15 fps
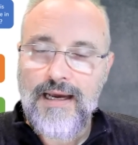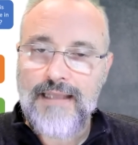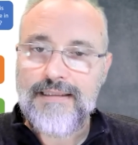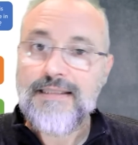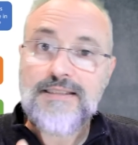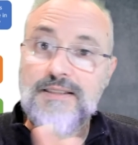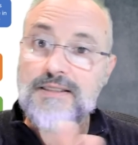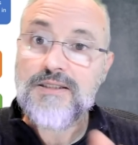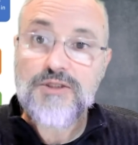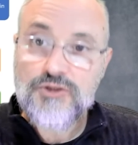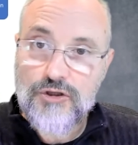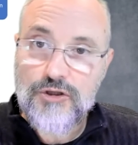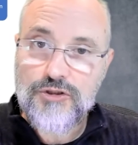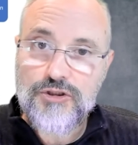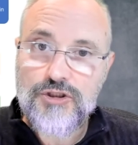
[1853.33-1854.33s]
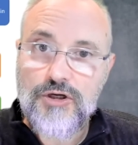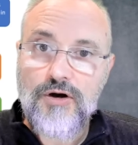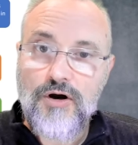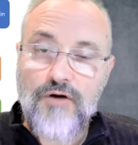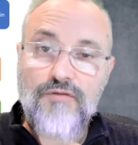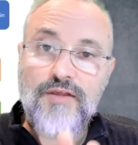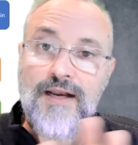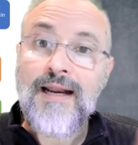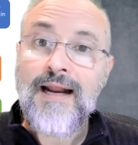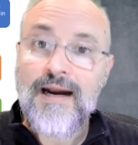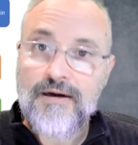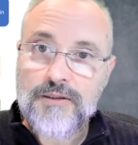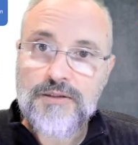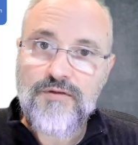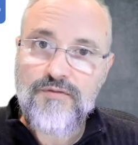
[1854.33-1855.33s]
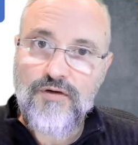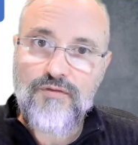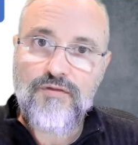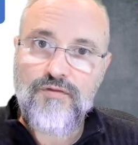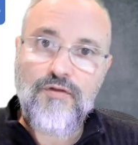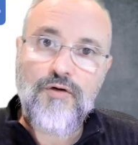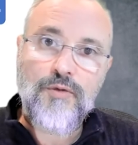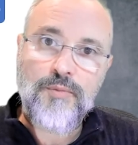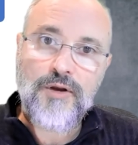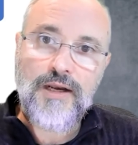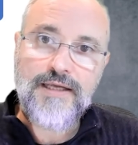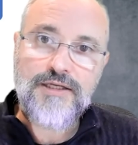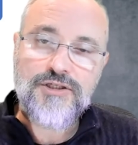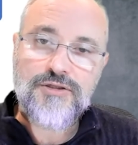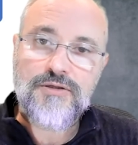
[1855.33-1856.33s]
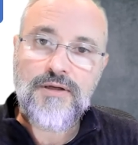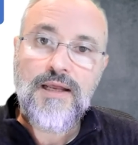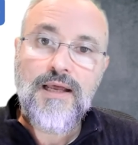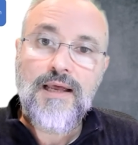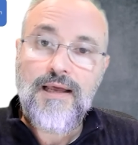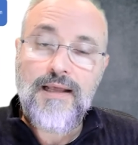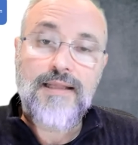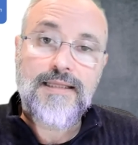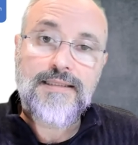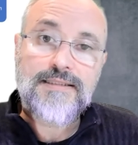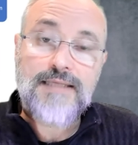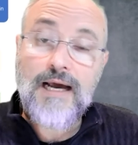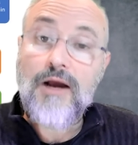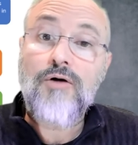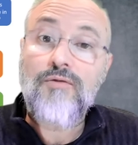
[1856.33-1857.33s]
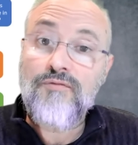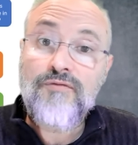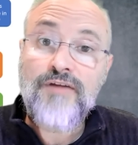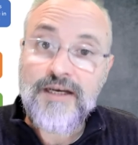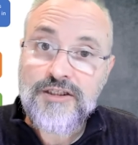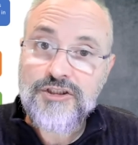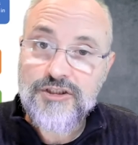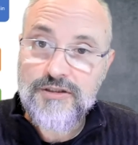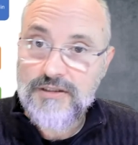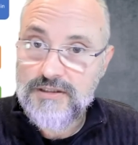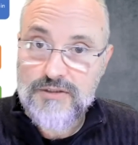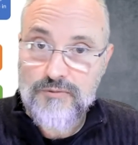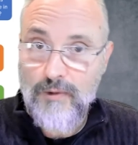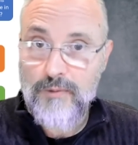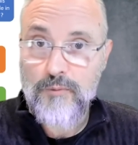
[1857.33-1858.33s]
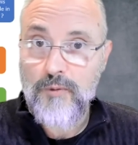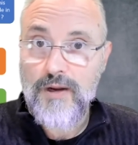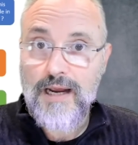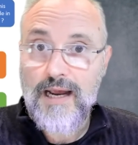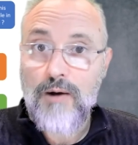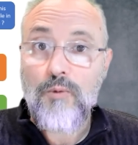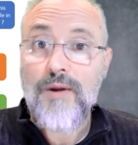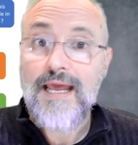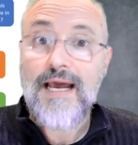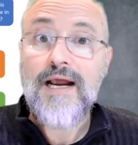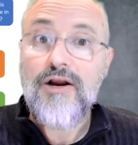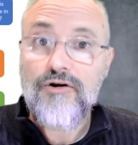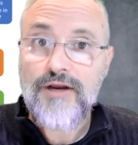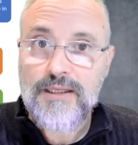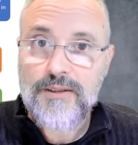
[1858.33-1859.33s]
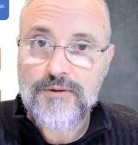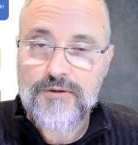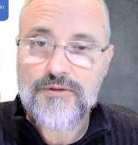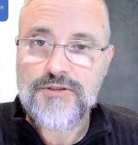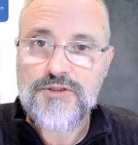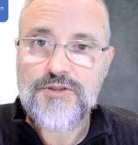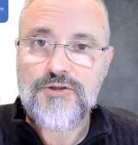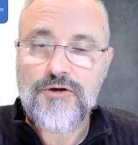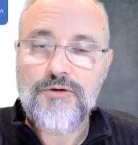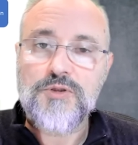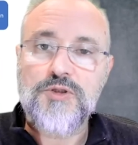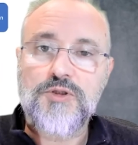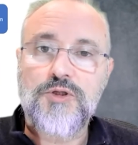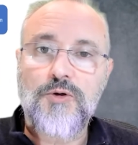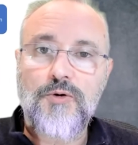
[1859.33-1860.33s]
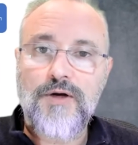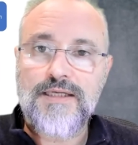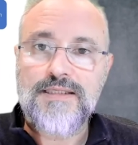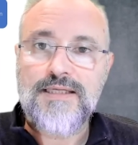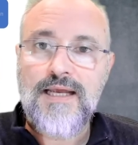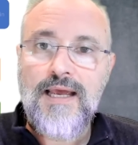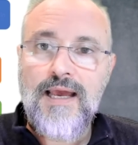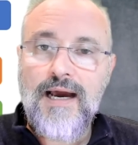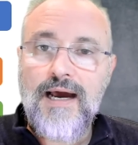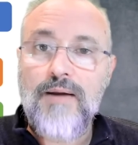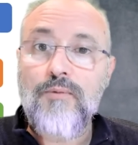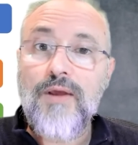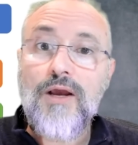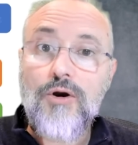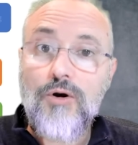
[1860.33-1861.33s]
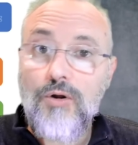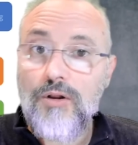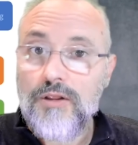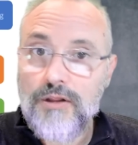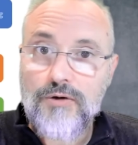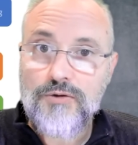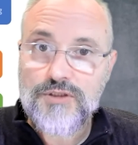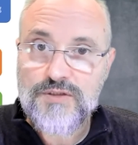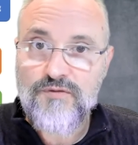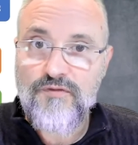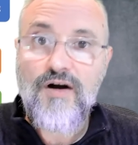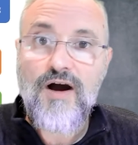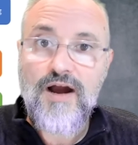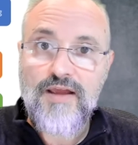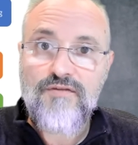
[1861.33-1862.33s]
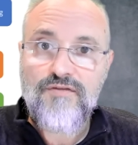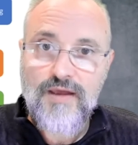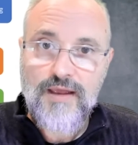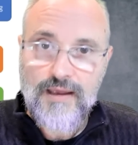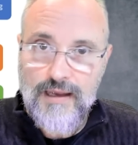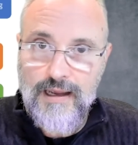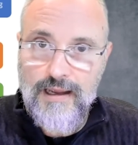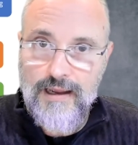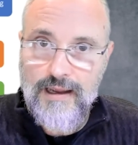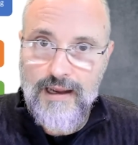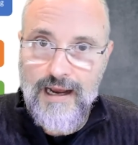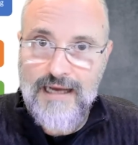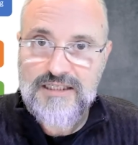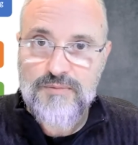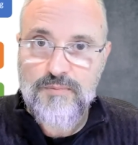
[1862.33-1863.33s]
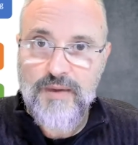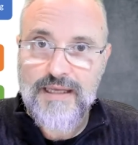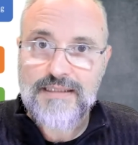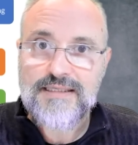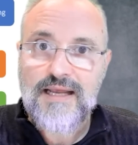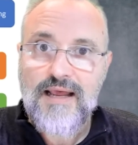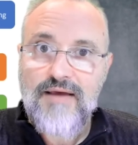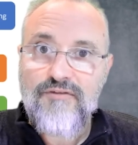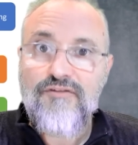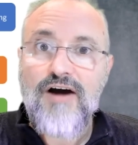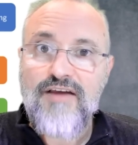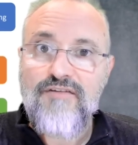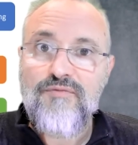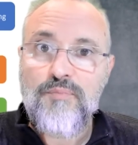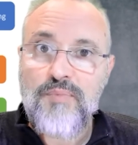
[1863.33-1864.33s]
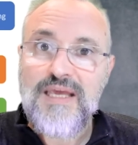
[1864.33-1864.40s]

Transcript: And that's the structure of the narrative of a formulation. that's a convention. This is what we, how we agree to construct stories. And we call those five uh, aspects, five